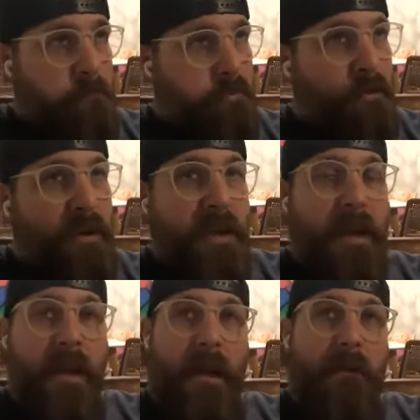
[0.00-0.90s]

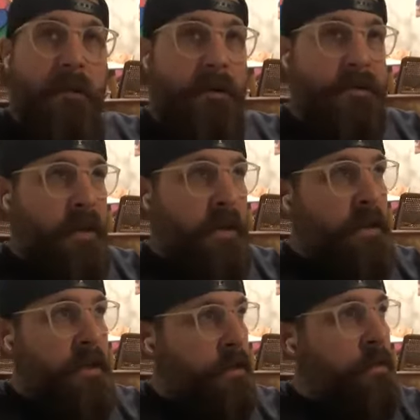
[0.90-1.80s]
pre-K, when I was in
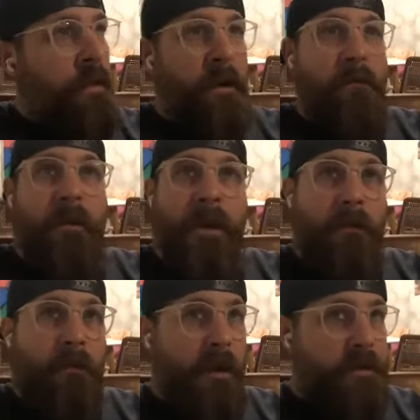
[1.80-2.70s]
kindergarten, like
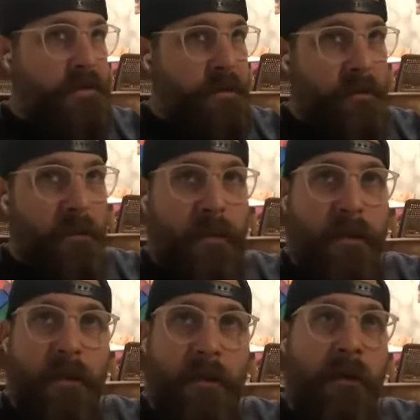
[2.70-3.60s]
when I was in
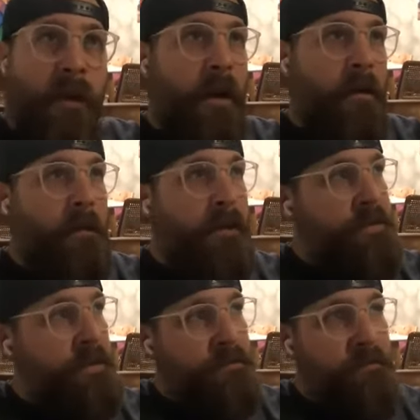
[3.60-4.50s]
third grade, when I was
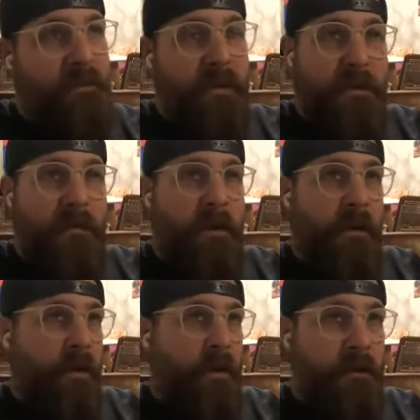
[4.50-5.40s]
in fifth
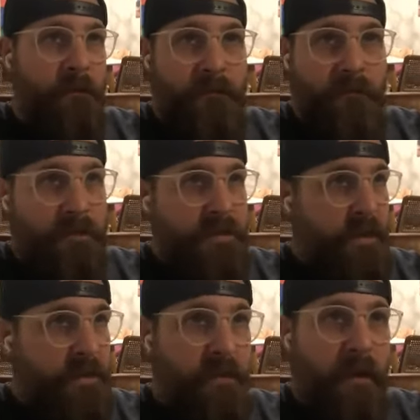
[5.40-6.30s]
grade and
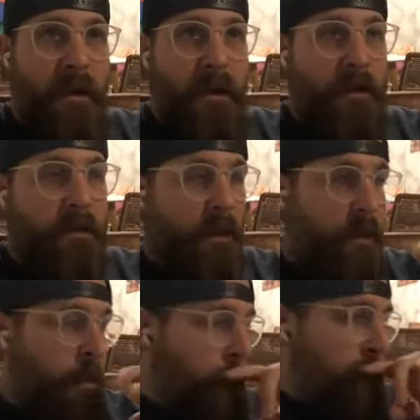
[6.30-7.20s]
sixth grade, and like
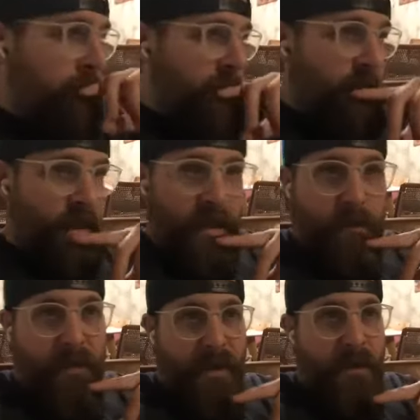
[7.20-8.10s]

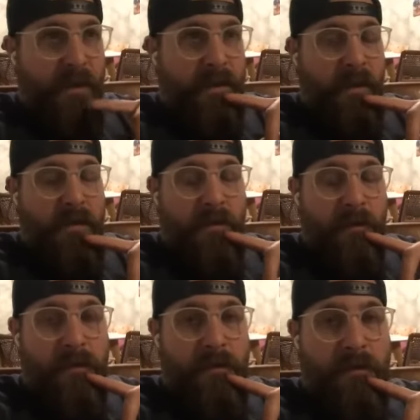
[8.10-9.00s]
being a
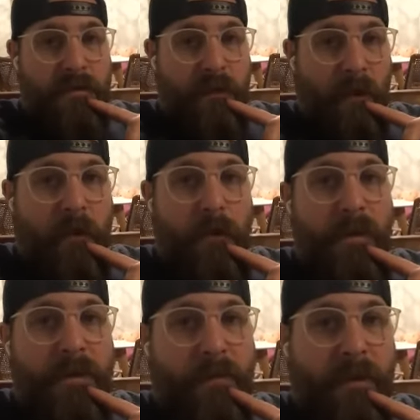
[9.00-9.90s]
teacher has
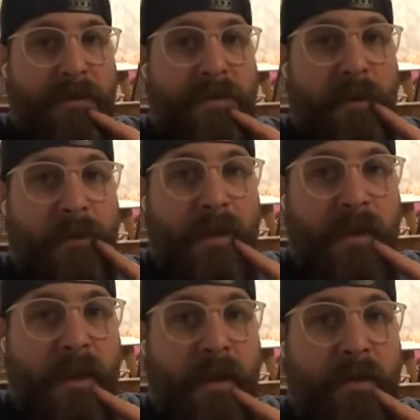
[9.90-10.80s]
always been something
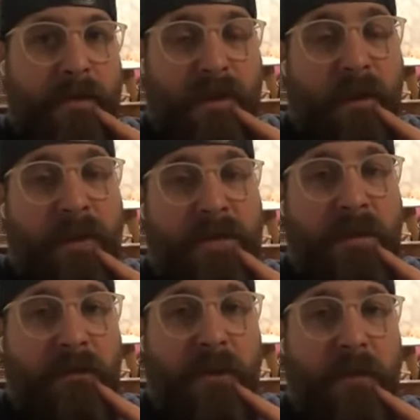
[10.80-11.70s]
that I saw
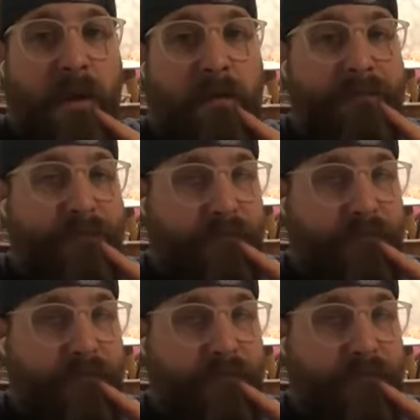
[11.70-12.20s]
myself doing.